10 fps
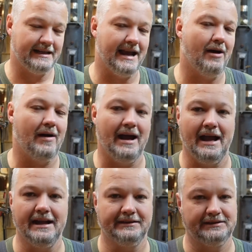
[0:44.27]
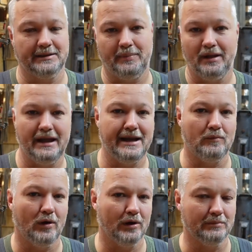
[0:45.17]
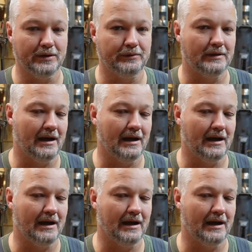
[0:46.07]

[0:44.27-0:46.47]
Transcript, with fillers: cowhide, just a plain work boot.